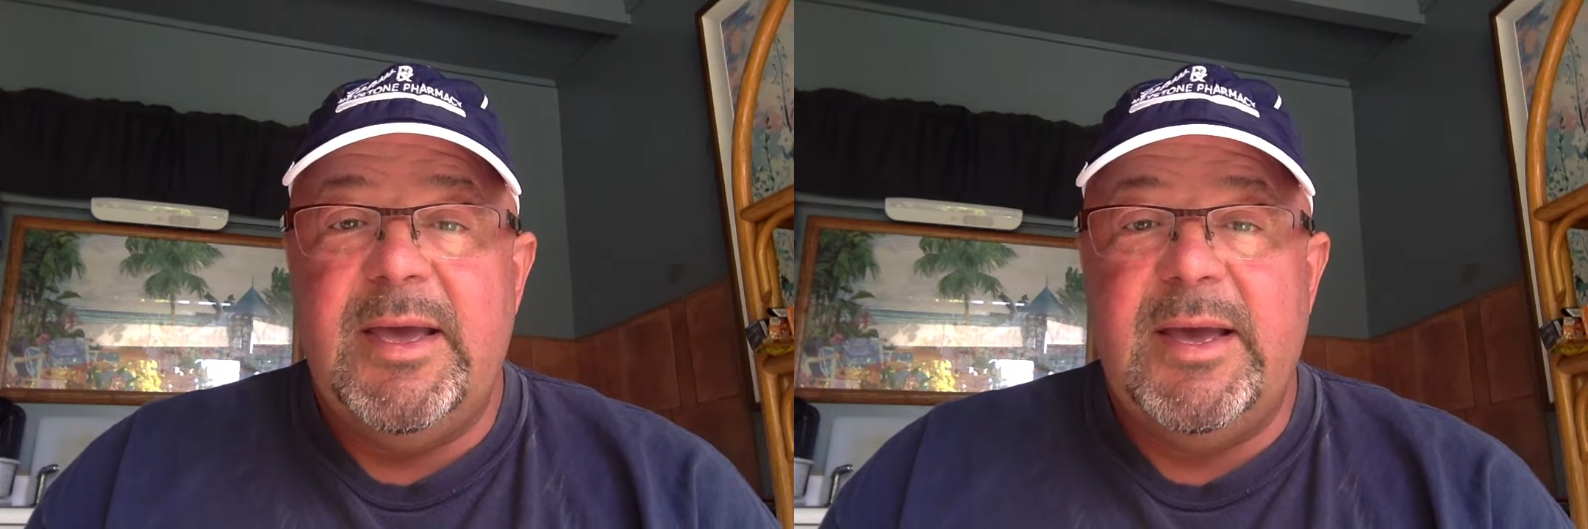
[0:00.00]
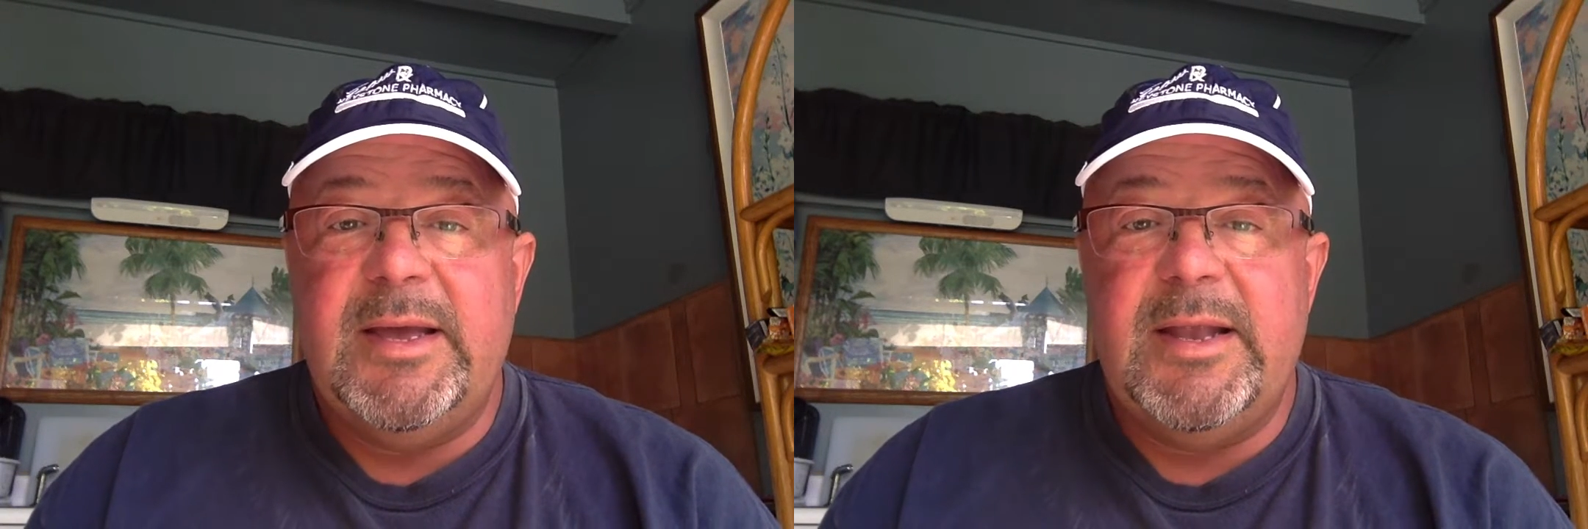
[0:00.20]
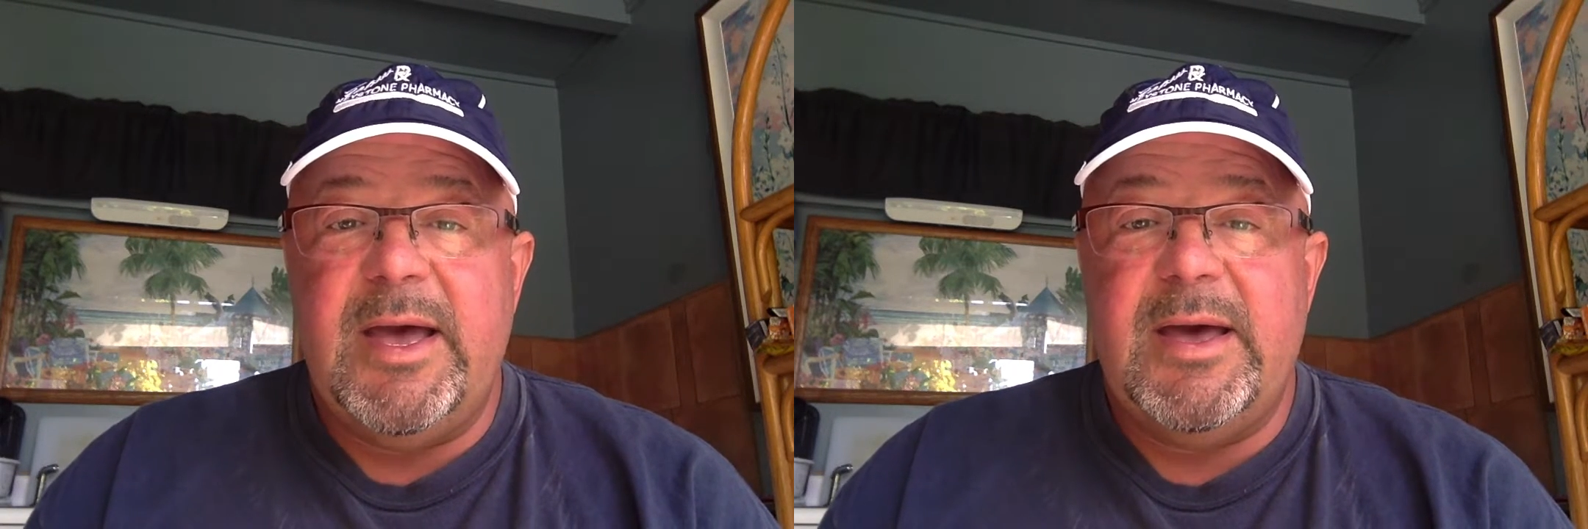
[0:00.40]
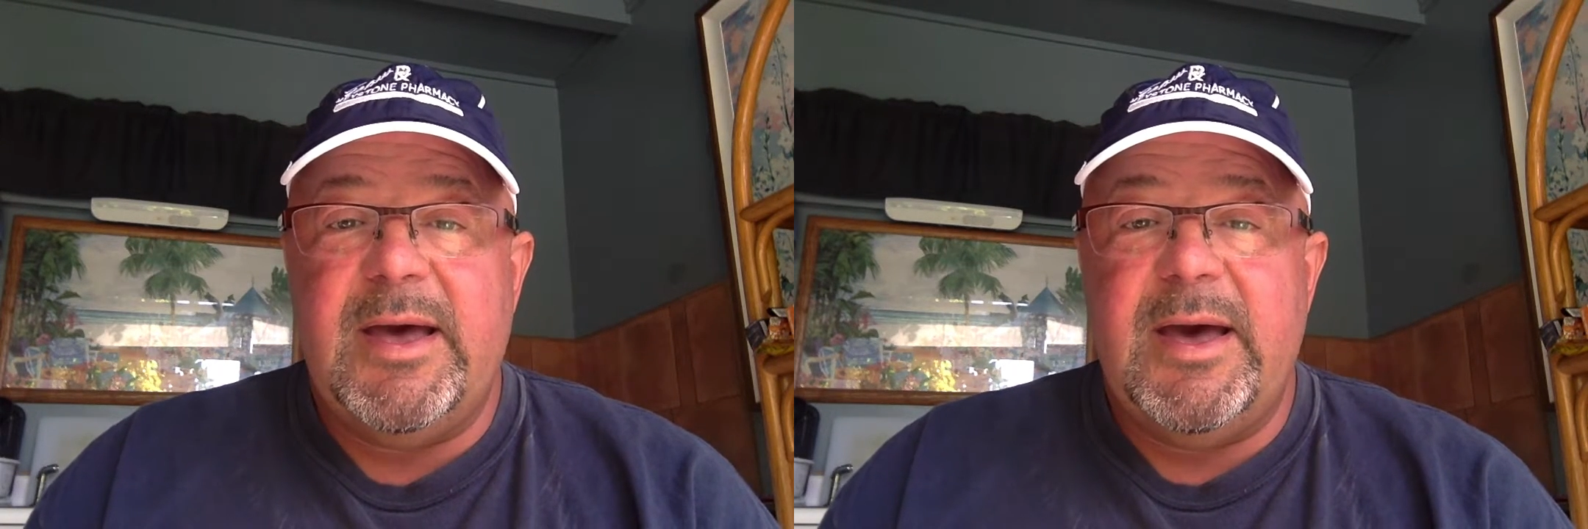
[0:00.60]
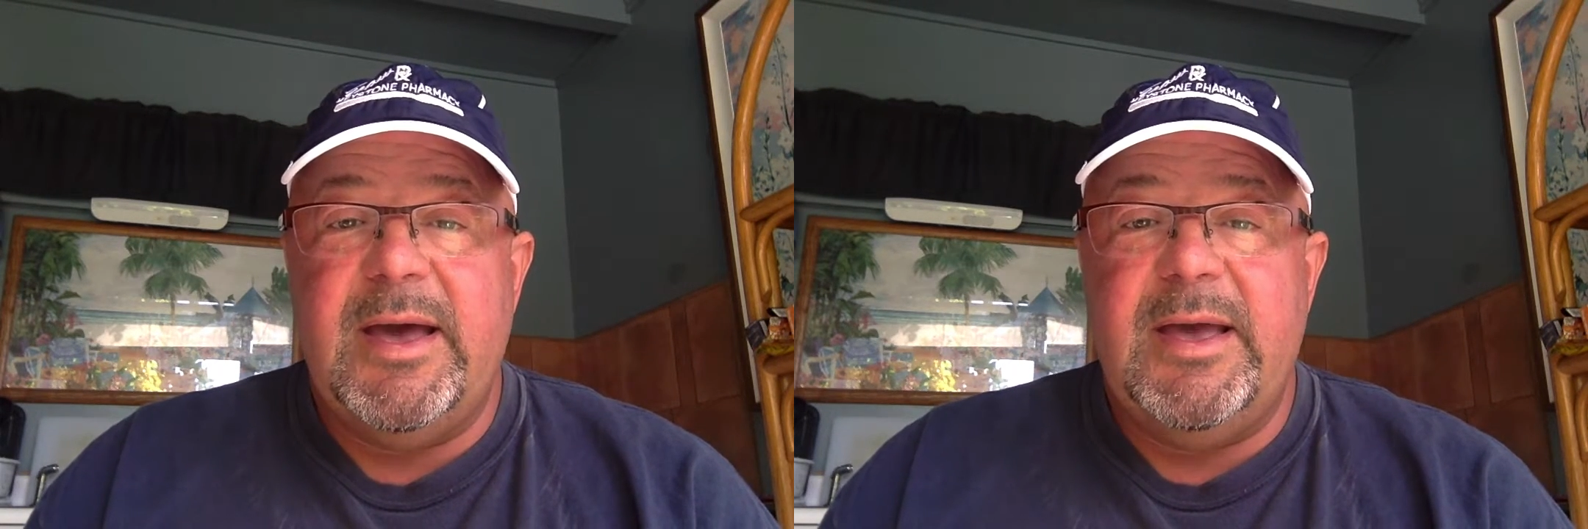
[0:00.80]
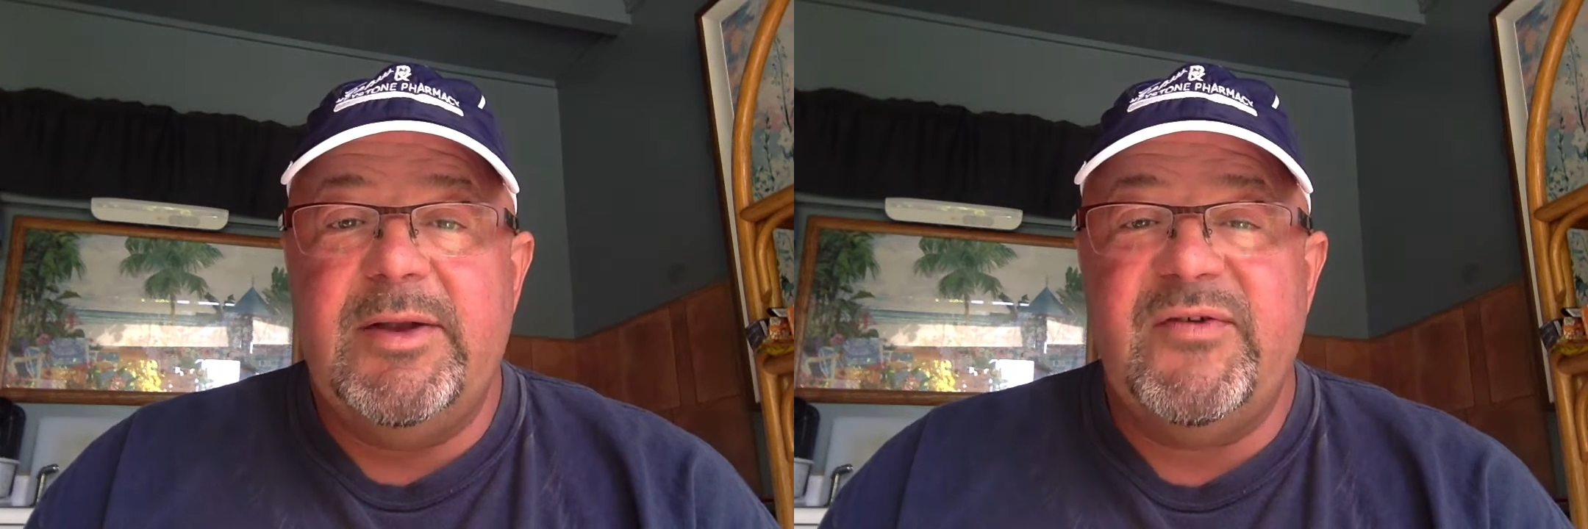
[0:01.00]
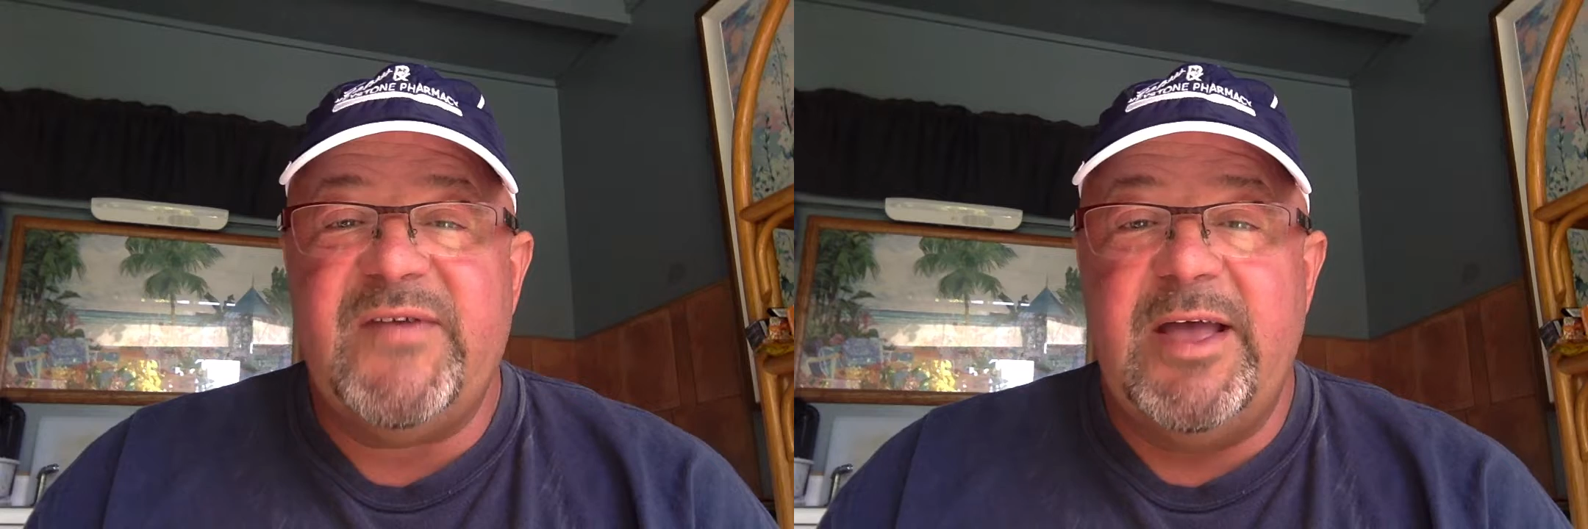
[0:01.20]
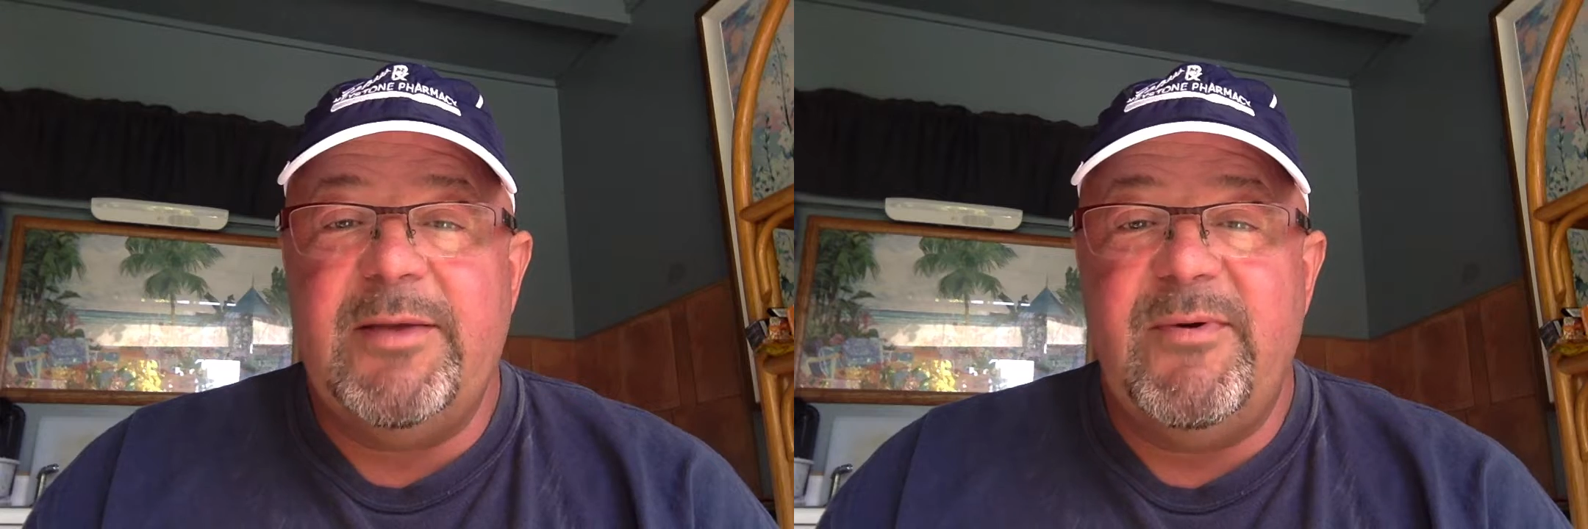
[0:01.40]
And I
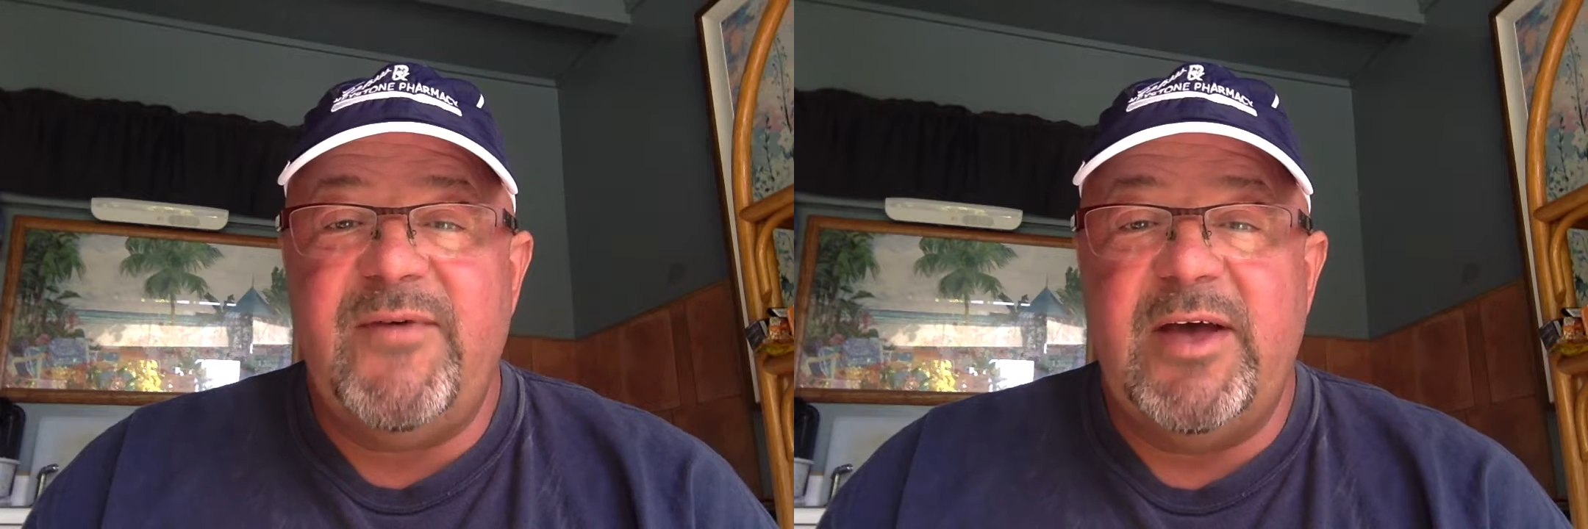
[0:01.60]
understand that we've